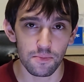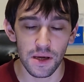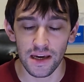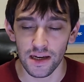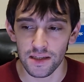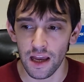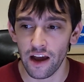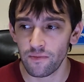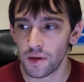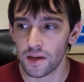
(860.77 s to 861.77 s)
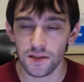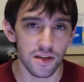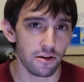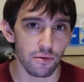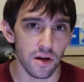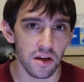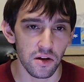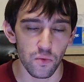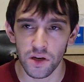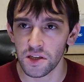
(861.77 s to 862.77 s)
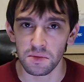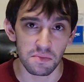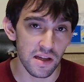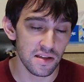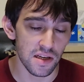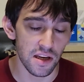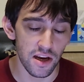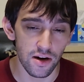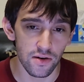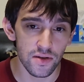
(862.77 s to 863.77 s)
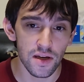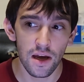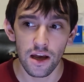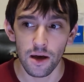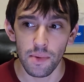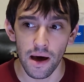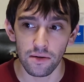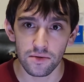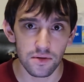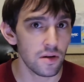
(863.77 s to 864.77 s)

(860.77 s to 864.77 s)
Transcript: because I've been considering in recent months and years about